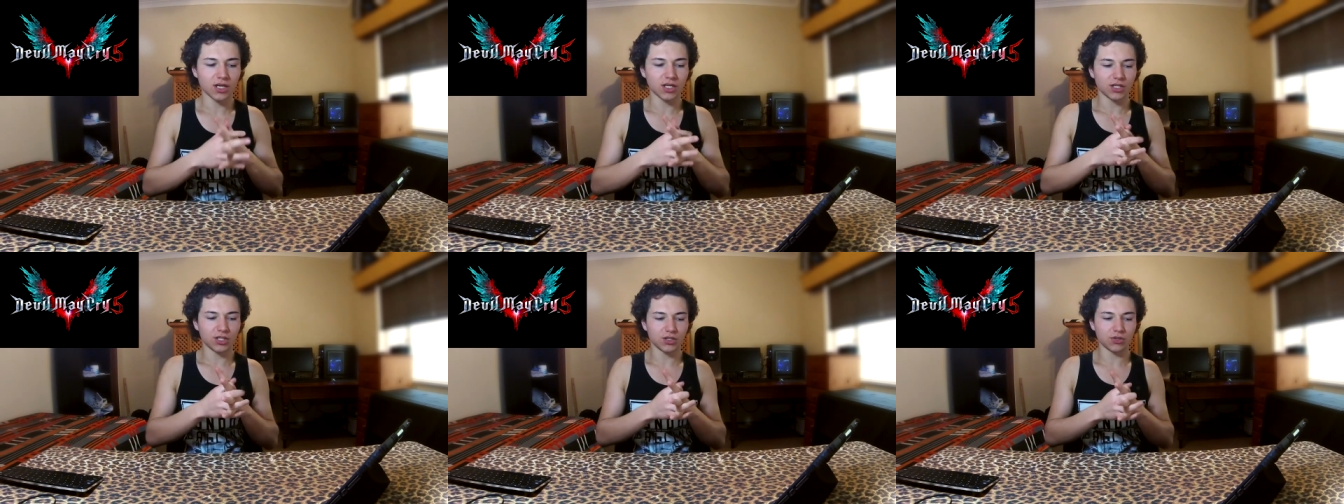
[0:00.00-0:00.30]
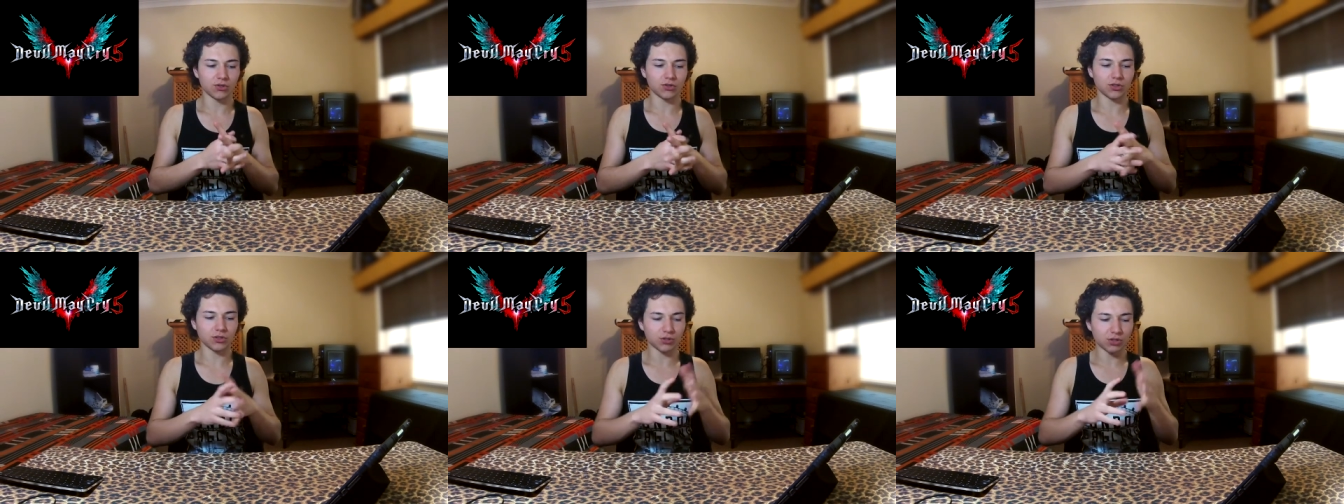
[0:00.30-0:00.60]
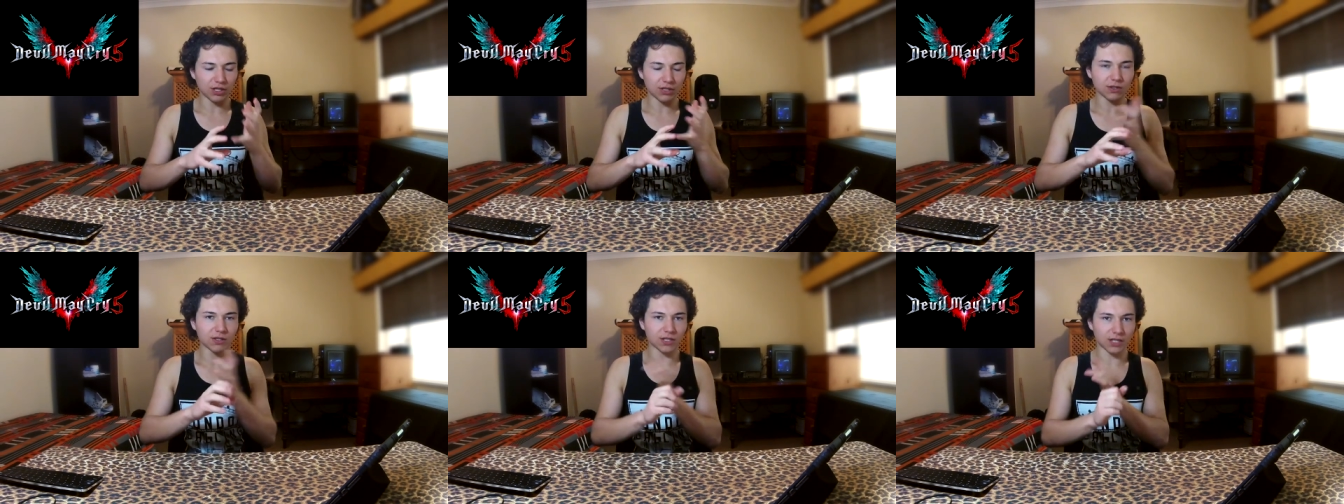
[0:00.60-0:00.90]
you, you
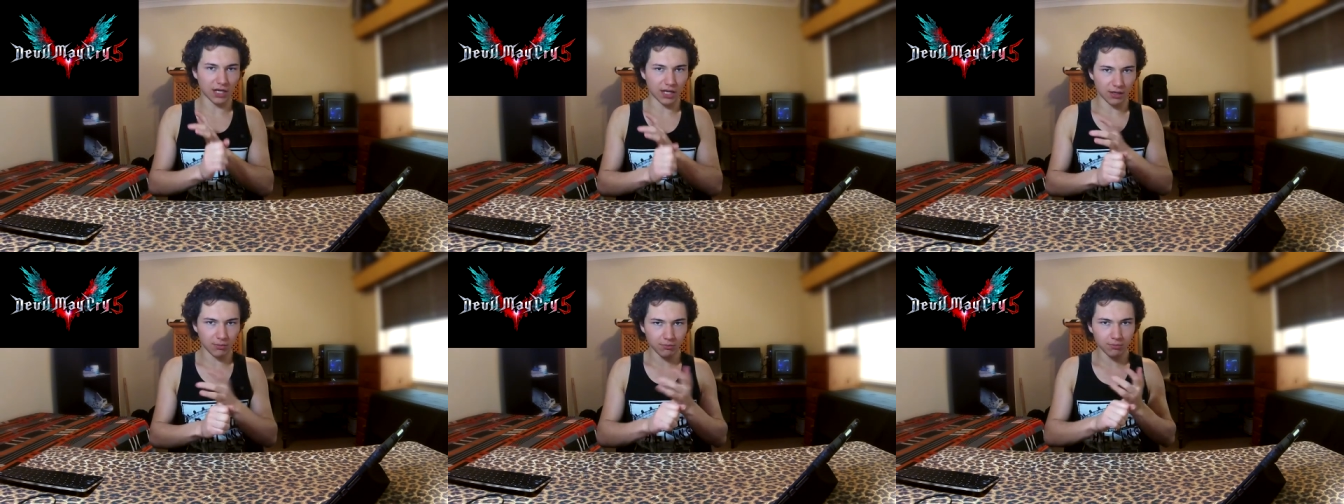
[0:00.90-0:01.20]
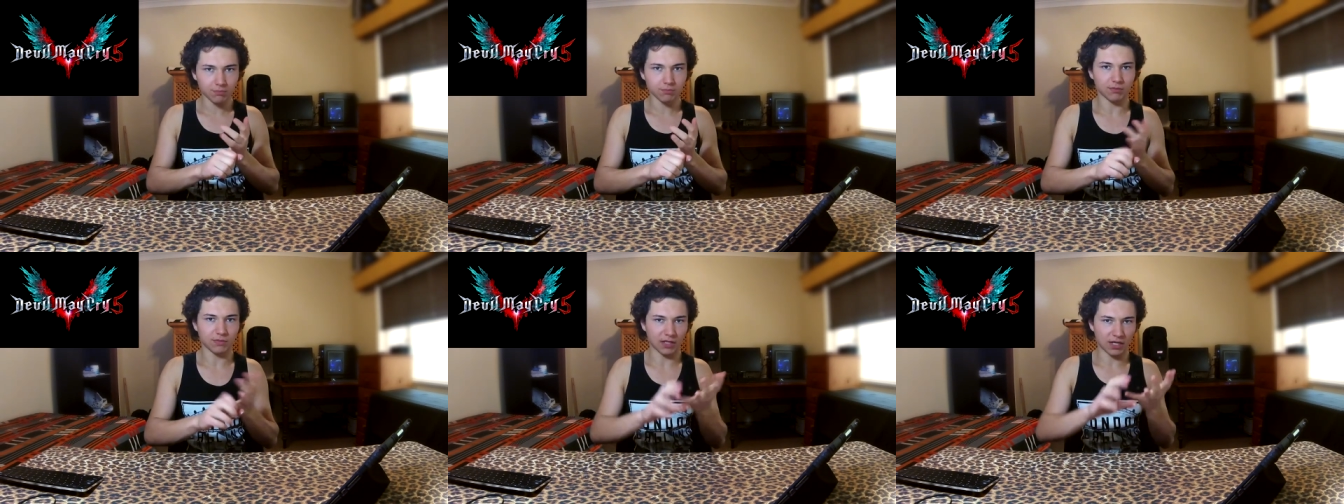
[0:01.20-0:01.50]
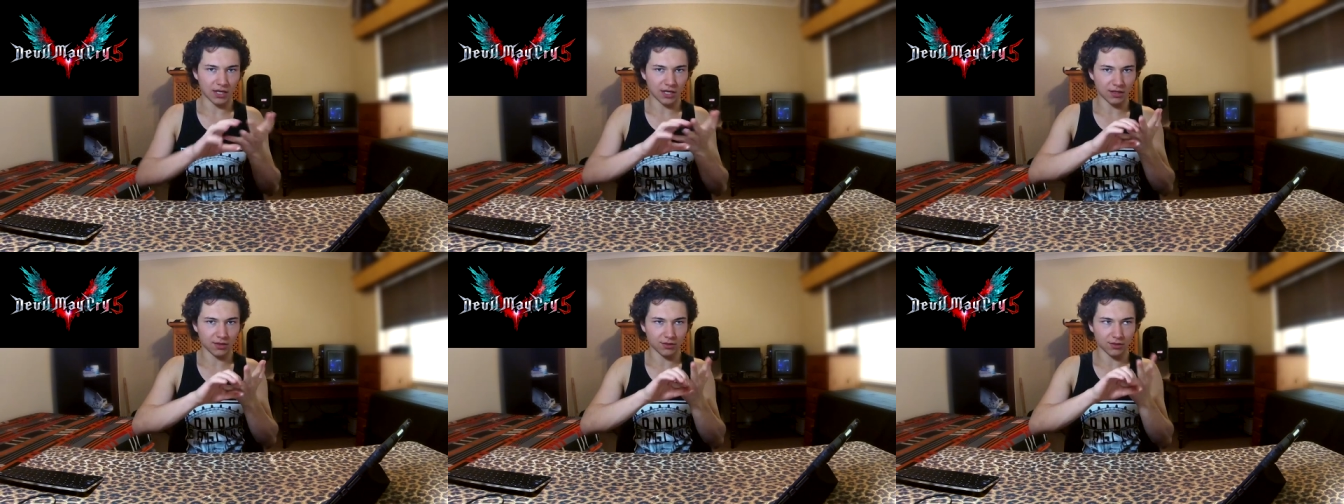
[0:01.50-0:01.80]
get the game
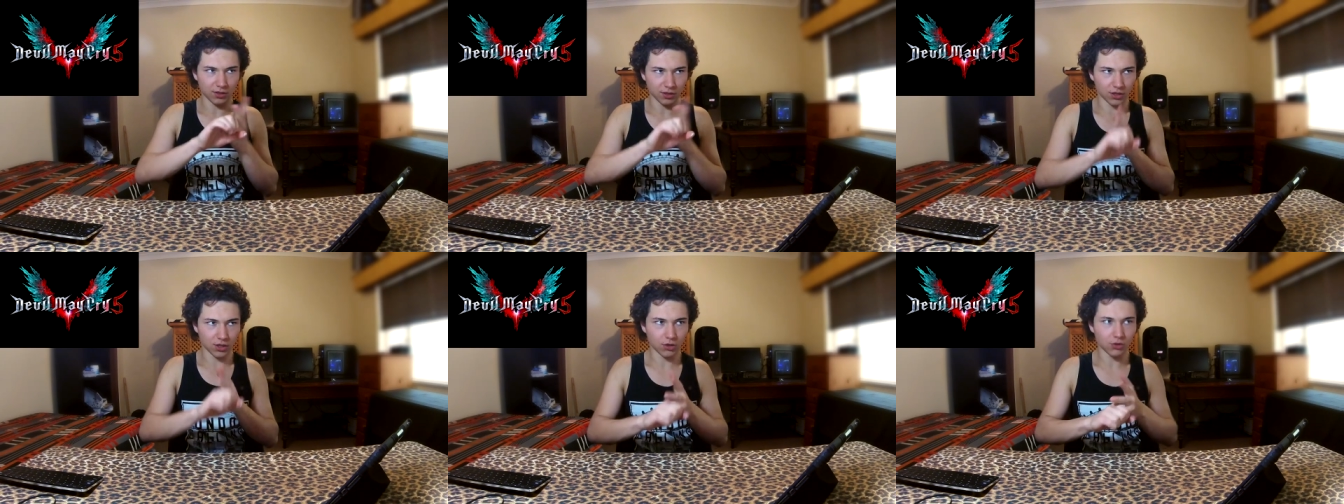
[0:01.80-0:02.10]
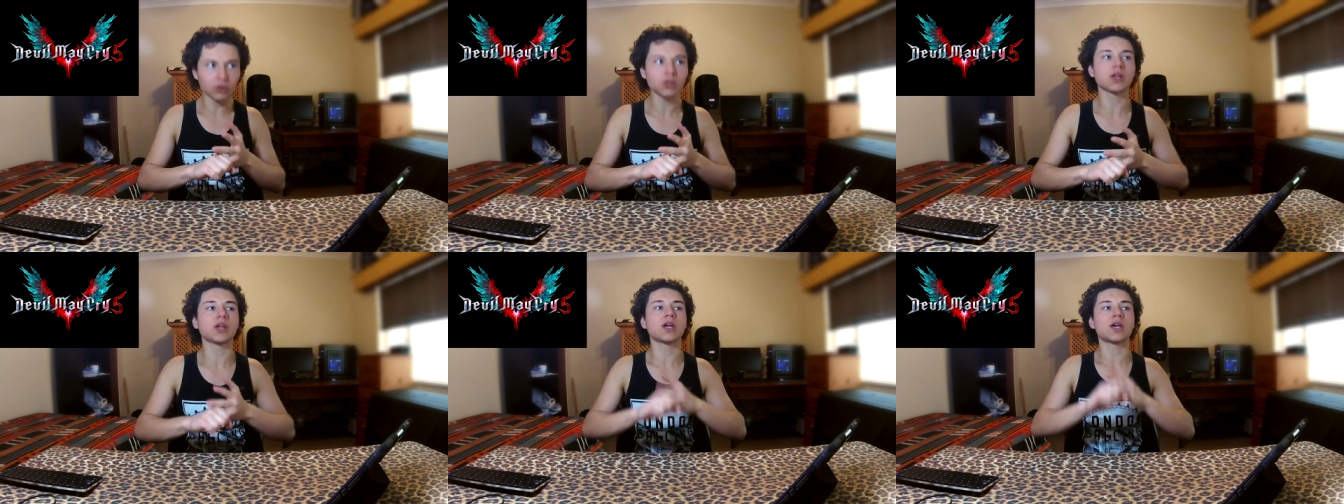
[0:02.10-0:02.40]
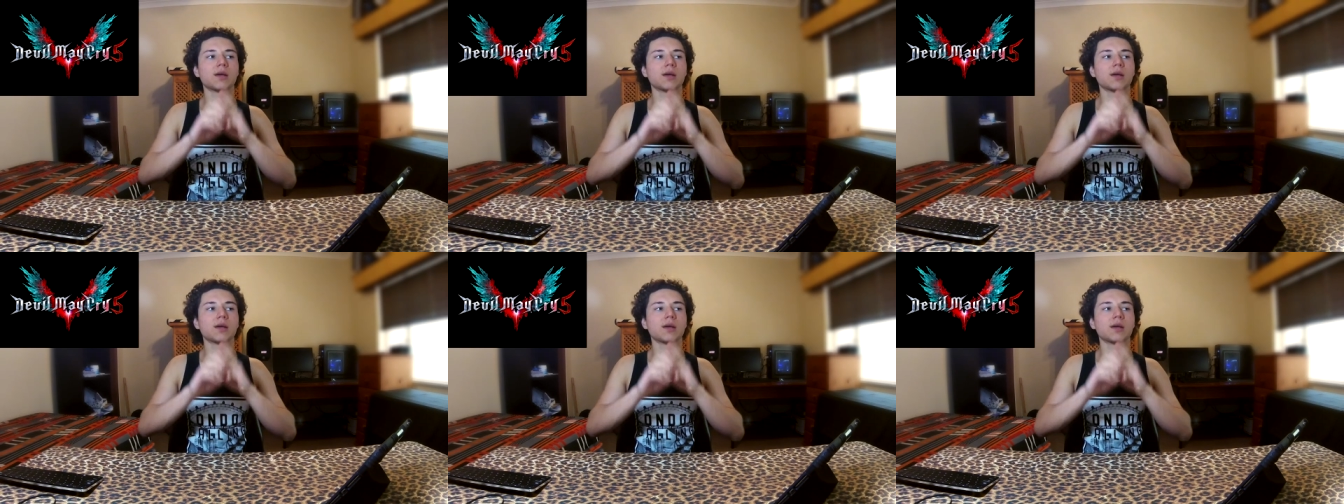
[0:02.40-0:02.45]
and the coat,